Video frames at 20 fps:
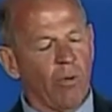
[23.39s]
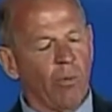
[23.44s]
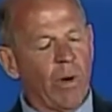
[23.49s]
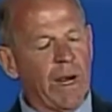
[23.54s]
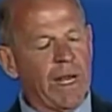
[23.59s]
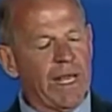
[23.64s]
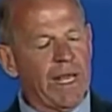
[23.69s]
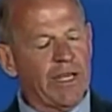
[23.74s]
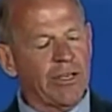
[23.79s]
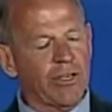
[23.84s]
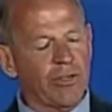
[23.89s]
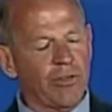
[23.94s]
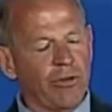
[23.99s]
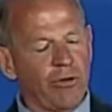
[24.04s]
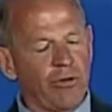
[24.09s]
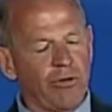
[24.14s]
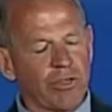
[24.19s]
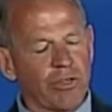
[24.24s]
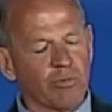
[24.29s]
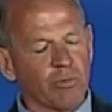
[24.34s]
We need to
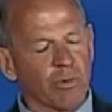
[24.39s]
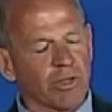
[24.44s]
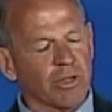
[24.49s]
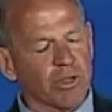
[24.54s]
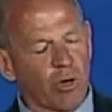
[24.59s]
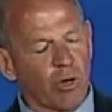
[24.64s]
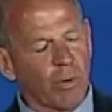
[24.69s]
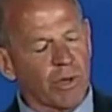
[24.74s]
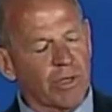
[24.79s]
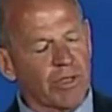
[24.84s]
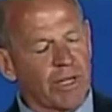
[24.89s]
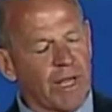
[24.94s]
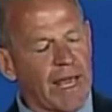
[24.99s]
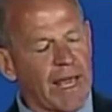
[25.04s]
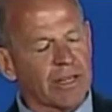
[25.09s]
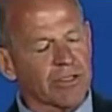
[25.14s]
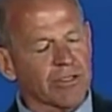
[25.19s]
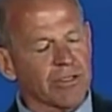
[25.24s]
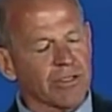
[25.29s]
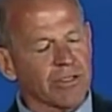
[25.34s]
do this with lower
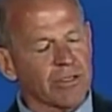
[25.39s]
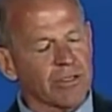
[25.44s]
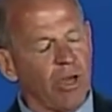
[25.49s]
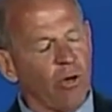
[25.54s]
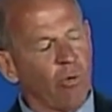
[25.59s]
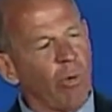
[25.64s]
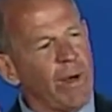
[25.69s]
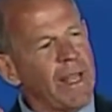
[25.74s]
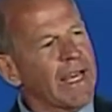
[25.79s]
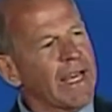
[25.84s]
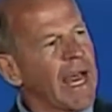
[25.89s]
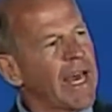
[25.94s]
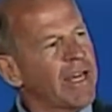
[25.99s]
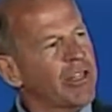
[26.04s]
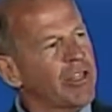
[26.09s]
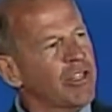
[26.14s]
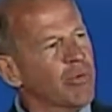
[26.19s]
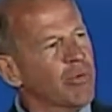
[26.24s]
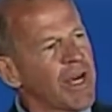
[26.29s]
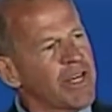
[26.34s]
taxes. We got
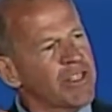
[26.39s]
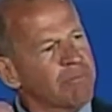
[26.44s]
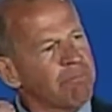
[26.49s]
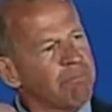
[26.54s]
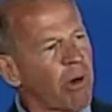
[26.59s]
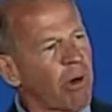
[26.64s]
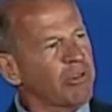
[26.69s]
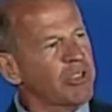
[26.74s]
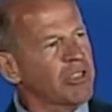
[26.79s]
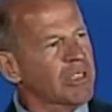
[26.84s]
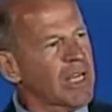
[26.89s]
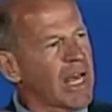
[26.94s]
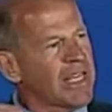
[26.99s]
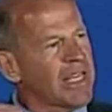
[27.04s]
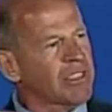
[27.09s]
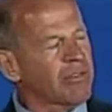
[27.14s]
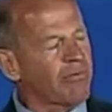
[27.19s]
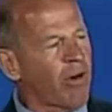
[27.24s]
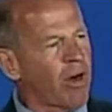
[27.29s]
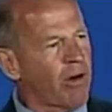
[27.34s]
to address both
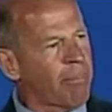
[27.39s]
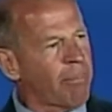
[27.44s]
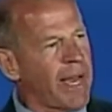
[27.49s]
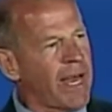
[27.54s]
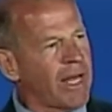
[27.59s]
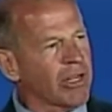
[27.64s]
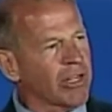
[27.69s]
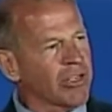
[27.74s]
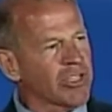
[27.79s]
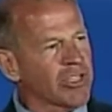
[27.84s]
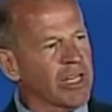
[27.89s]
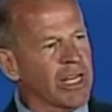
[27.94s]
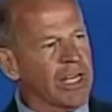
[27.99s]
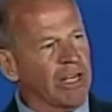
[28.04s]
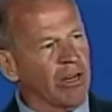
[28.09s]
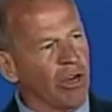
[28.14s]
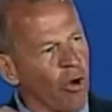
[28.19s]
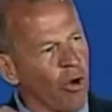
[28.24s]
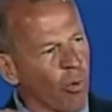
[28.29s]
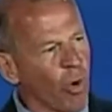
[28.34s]
sides of our balance sheet.